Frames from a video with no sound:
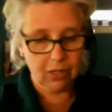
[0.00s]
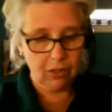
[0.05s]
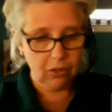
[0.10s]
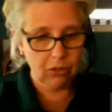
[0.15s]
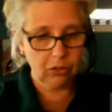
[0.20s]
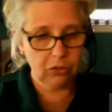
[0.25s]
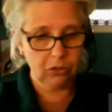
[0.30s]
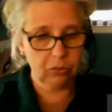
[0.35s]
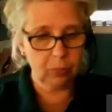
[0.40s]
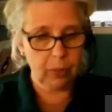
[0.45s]

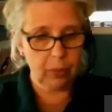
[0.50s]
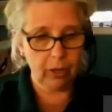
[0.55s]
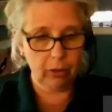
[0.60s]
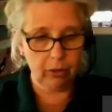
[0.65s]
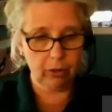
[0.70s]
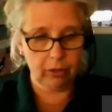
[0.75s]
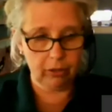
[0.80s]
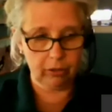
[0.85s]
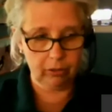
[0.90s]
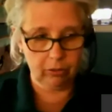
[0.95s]
whose
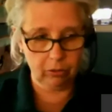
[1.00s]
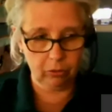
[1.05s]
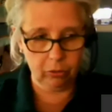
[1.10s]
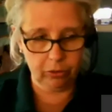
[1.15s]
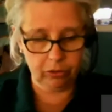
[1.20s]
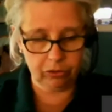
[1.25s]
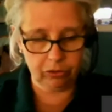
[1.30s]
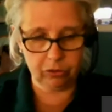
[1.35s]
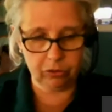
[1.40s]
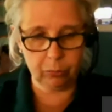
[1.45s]
parent
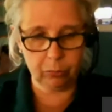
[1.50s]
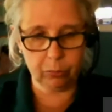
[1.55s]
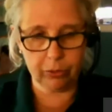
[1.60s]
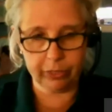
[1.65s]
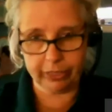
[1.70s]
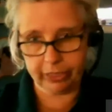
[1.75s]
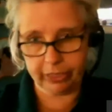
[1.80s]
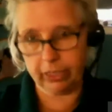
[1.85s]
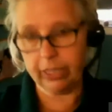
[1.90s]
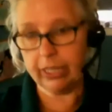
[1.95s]
was
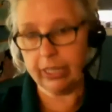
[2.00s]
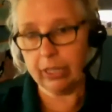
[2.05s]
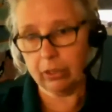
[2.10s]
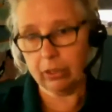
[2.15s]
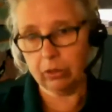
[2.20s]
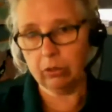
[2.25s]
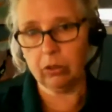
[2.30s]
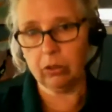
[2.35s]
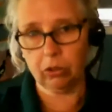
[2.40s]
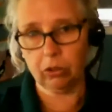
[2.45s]
bringing
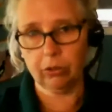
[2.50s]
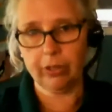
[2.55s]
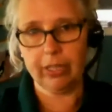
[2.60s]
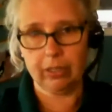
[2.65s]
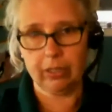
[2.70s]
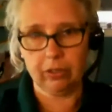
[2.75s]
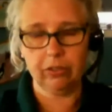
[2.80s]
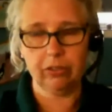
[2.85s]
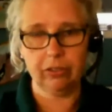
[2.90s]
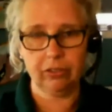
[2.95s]
her
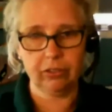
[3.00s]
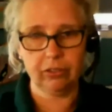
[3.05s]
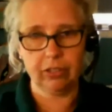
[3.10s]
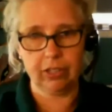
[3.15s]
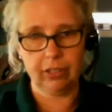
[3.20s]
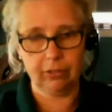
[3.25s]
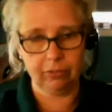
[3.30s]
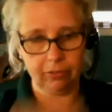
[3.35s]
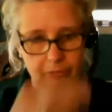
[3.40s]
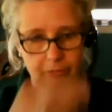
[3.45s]
in to
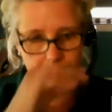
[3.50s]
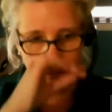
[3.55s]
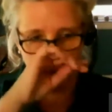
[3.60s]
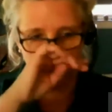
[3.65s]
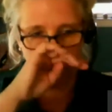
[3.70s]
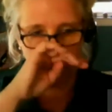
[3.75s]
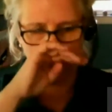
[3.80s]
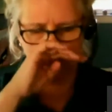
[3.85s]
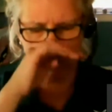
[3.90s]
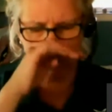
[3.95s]
see
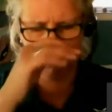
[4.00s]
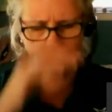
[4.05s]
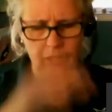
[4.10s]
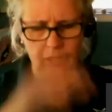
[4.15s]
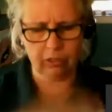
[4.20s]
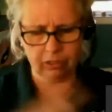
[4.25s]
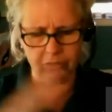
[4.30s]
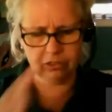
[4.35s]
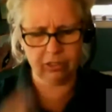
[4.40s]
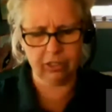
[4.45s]

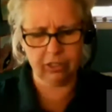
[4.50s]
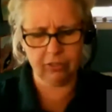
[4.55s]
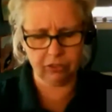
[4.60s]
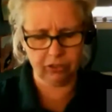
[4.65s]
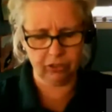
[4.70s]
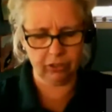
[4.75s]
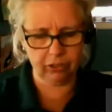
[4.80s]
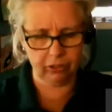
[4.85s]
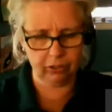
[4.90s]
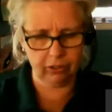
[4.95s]
if
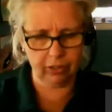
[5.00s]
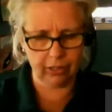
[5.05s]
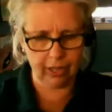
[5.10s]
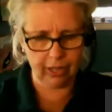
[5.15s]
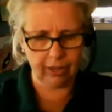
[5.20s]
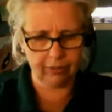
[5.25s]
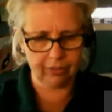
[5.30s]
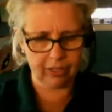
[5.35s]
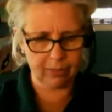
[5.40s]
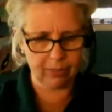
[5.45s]
she could
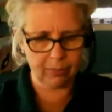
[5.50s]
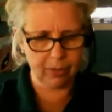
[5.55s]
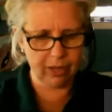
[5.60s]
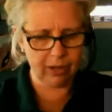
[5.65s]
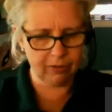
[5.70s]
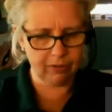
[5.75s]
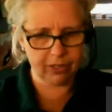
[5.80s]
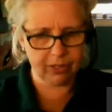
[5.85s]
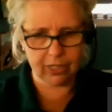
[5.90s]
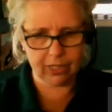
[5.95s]
have any
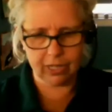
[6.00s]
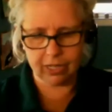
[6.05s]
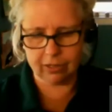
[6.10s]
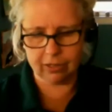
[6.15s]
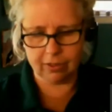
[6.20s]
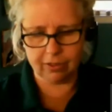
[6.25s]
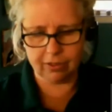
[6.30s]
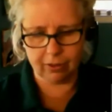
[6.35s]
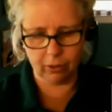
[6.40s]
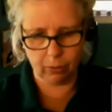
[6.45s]
benefit, and
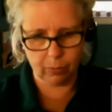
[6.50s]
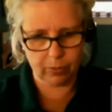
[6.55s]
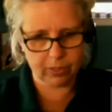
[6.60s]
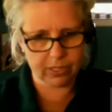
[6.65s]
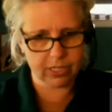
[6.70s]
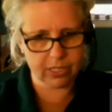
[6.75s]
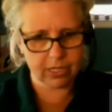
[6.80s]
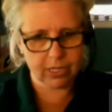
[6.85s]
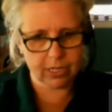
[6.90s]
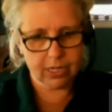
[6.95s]
the
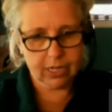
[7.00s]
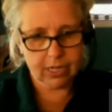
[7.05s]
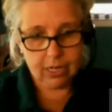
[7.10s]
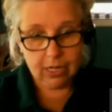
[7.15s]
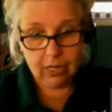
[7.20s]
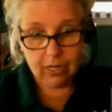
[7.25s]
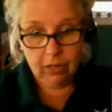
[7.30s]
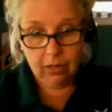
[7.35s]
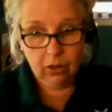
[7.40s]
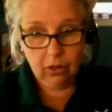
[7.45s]
therapist
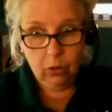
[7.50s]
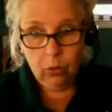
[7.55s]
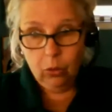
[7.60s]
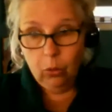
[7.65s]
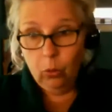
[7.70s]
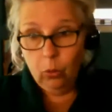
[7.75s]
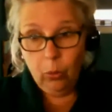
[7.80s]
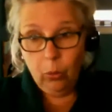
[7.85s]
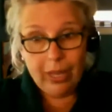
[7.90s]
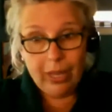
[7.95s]

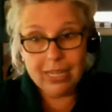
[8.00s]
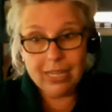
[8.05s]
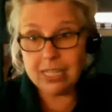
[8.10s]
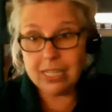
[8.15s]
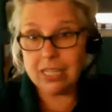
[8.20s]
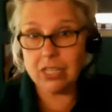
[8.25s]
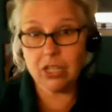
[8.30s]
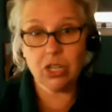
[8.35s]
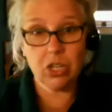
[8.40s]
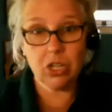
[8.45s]

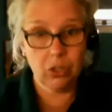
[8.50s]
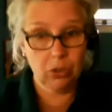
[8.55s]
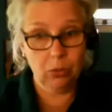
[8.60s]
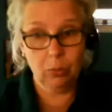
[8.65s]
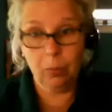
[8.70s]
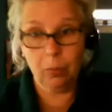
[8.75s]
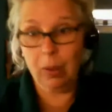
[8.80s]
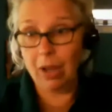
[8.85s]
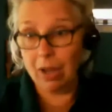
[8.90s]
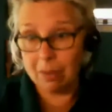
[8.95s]
went
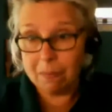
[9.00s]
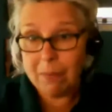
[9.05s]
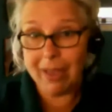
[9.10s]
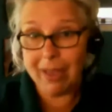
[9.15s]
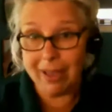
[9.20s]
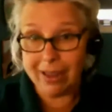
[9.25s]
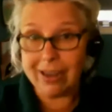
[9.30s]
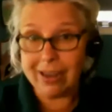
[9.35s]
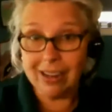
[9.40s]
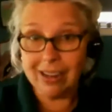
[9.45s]
to
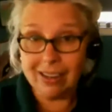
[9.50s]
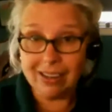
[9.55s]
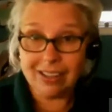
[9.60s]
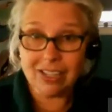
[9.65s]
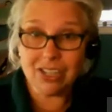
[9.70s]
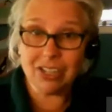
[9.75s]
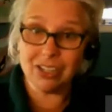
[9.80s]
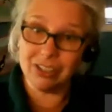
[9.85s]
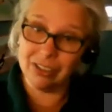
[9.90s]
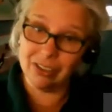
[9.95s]
PubMed
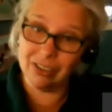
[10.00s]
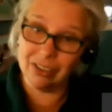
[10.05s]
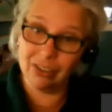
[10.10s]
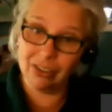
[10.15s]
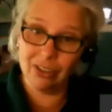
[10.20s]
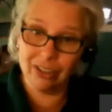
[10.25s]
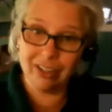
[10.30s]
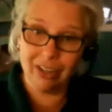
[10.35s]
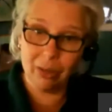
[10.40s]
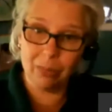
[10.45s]
to
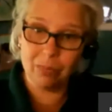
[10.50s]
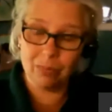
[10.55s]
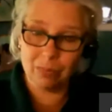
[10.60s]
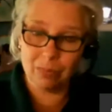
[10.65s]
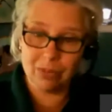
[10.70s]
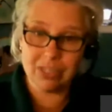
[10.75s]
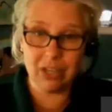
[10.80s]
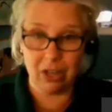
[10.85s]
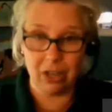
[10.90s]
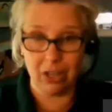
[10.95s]
look up
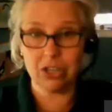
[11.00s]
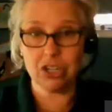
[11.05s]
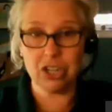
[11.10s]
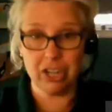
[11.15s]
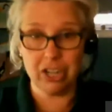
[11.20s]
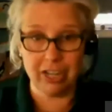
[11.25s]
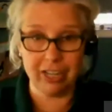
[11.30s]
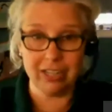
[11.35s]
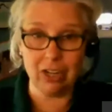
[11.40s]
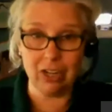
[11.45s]
massage
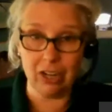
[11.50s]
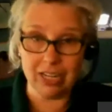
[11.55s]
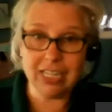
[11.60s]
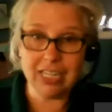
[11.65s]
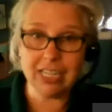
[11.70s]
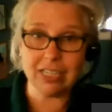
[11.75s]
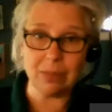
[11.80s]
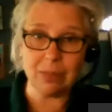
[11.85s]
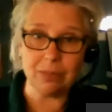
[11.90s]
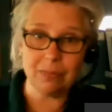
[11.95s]
and
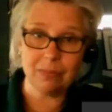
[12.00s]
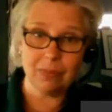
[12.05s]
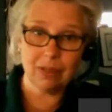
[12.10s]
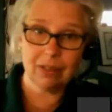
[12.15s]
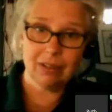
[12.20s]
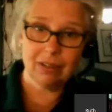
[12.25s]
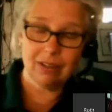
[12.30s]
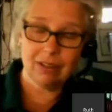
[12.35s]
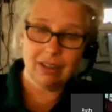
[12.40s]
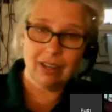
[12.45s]
autism,
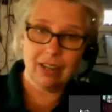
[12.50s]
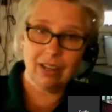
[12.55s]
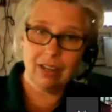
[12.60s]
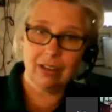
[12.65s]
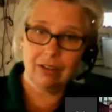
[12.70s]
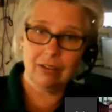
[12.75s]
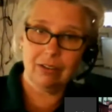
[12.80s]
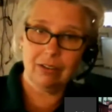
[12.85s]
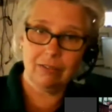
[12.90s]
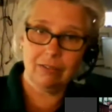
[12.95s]

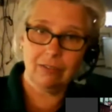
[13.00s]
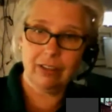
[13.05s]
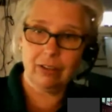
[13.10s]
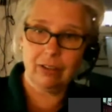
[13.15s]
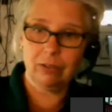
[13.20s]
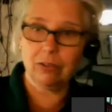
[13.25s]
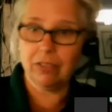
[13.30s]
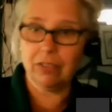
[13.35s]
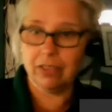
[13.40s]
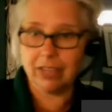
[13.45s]
and
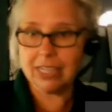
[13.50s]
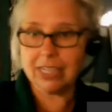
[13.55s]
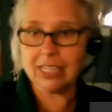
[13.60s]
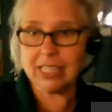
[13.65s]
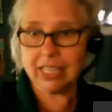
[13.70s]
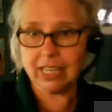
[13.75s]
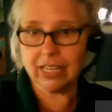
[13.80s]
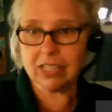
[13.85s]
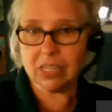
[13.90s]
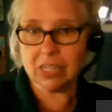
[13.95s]
found this
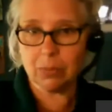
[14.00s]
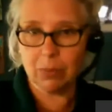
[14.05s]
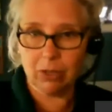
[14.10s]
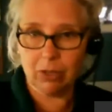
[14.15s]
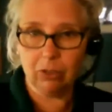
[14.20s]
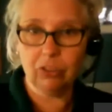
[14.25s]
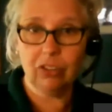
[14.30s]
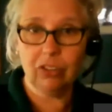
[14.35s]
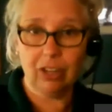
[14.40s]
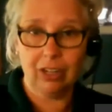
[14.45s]
and some
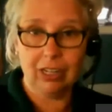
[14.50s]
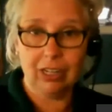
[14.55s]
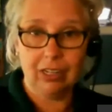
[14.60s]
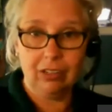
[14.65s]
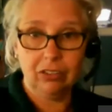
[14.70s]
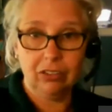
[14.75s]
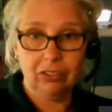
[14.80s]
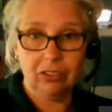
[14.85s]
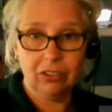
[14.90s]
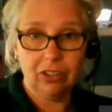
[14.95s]
other
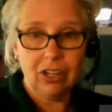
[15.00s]
studies